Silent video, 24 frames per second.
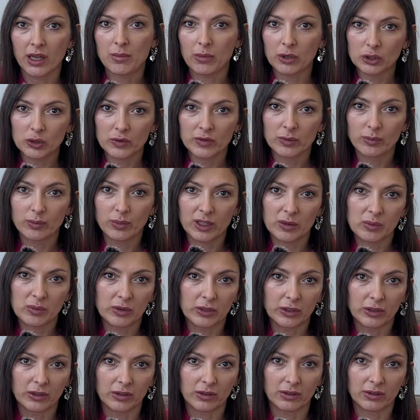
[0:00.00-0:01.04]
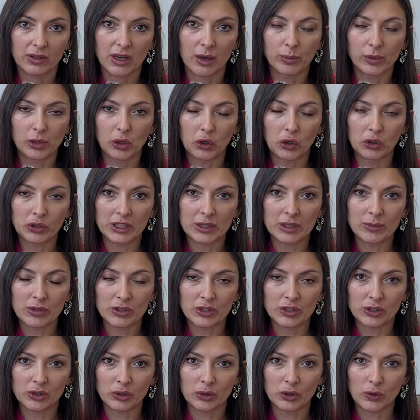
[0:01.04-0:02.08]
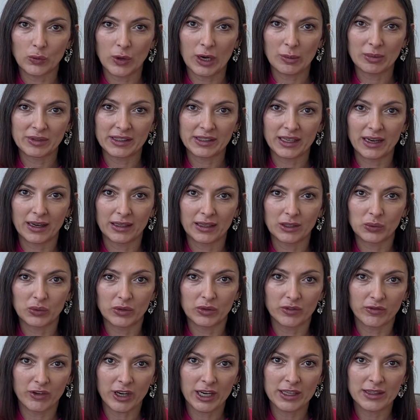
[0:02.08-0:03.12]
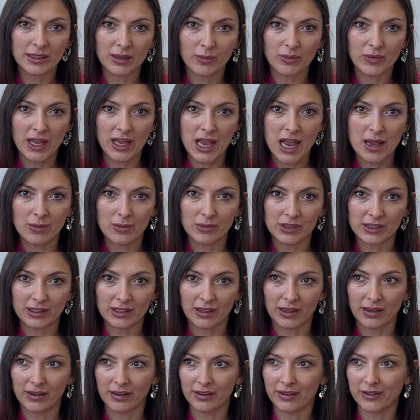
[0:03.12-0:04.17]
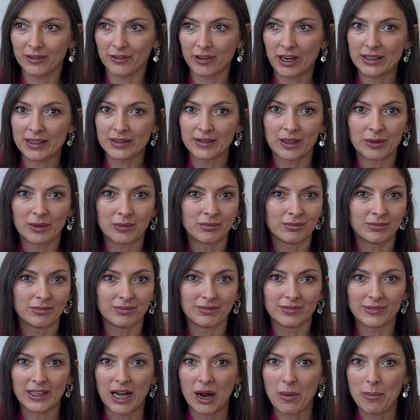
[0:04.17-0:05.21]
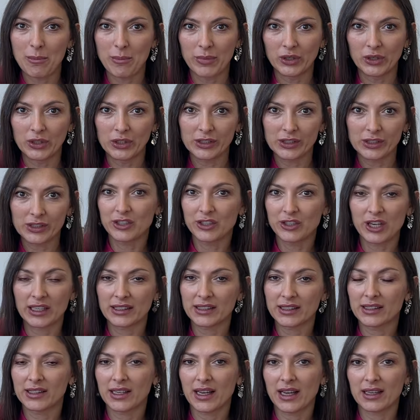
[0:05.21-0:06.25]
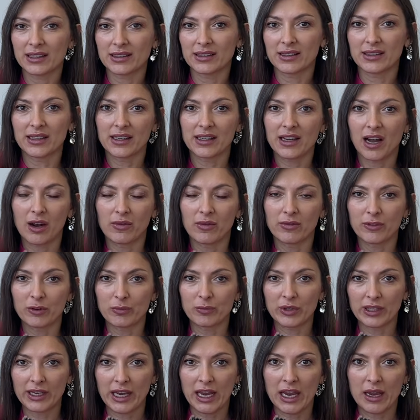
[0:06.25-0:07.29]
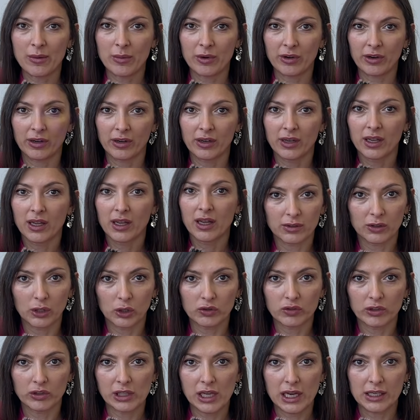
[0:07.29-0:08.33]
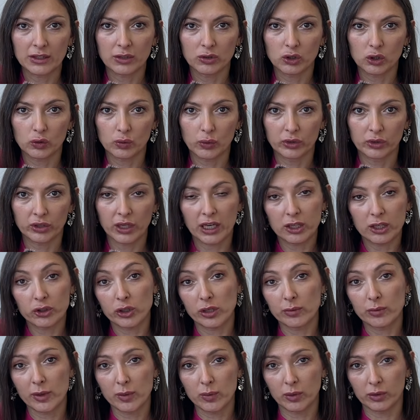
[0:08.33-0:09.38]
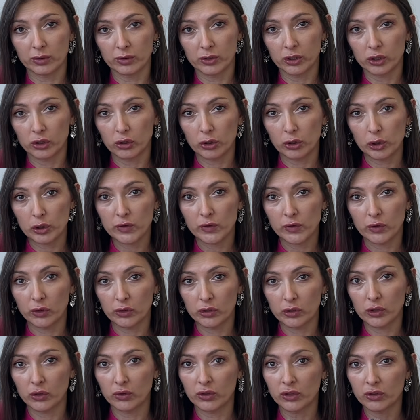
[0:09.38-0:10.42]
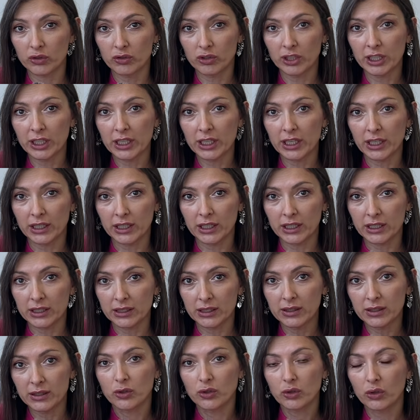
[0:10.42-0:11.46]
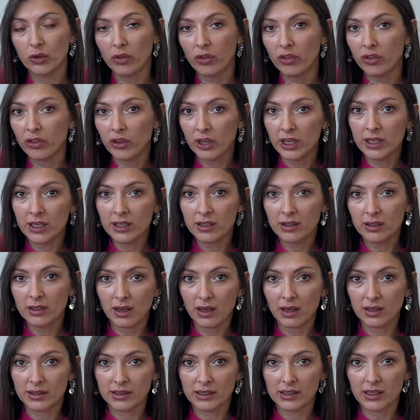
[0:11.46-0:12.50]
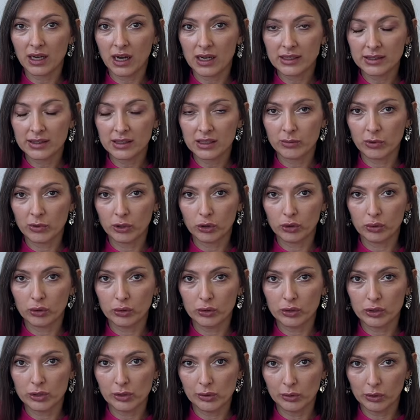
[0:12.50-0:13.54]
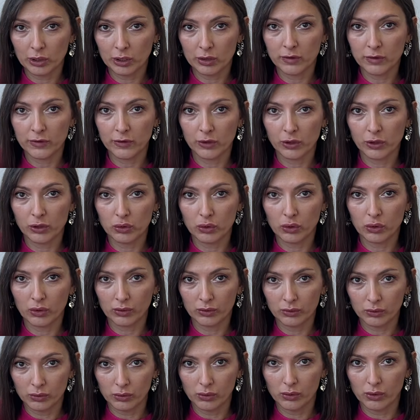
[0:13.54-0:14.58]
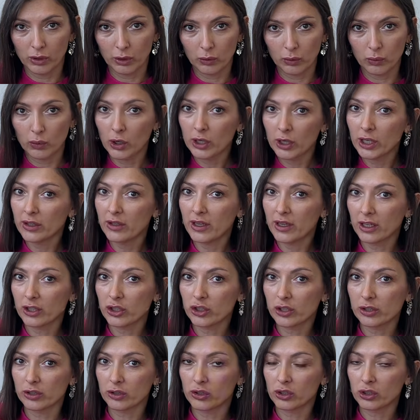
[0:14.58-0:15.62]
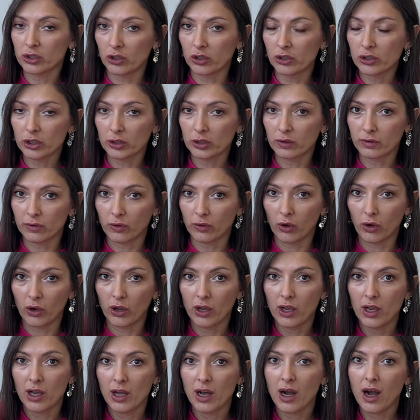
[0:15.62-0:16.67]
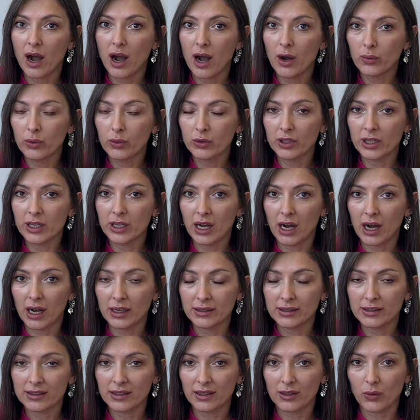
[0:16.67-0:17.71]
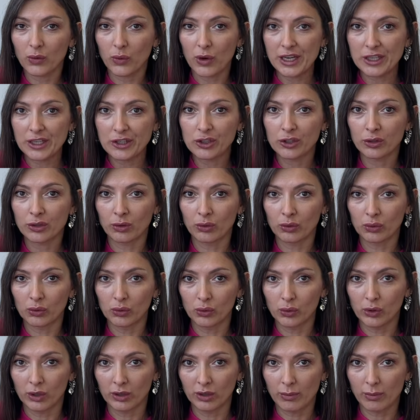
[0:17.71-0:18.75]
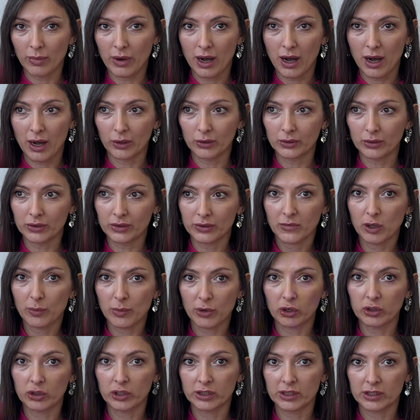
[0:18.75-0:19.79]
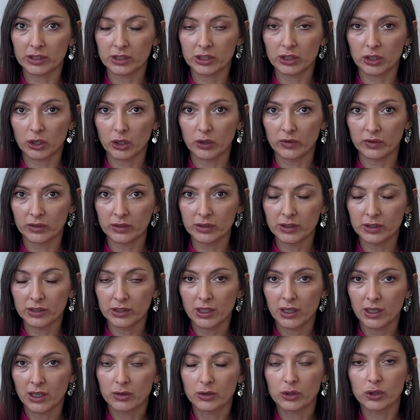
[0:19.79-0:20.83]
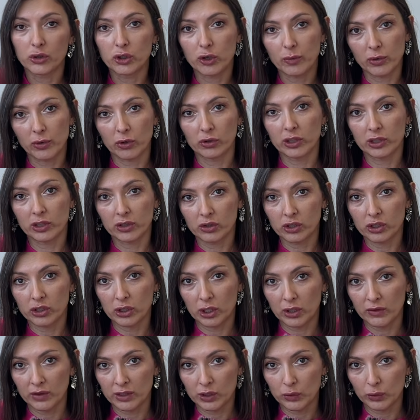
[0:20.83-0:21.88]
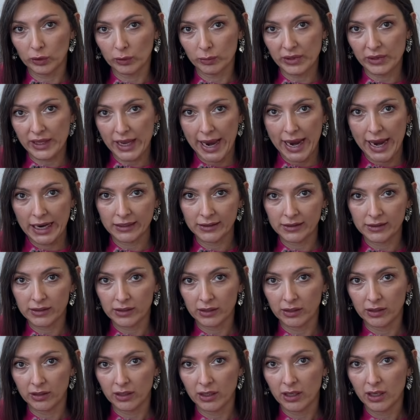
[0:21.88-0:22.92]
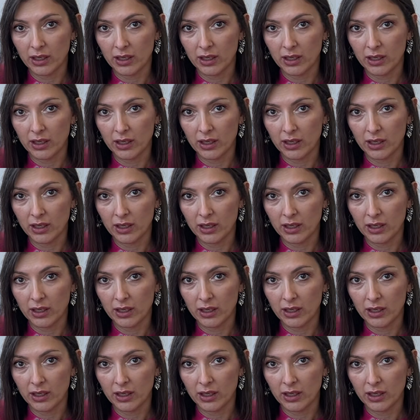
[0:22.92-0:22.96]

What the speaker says: Most of the people upload images on the website with random names, like random numbers, just as they come from the camera, not related to what actually people search for. So the trick here is to think as a customer who is looking for you on Google. What are they actually searching for? How would they ask a question on Google about your product or service? So your product or service will be the answer.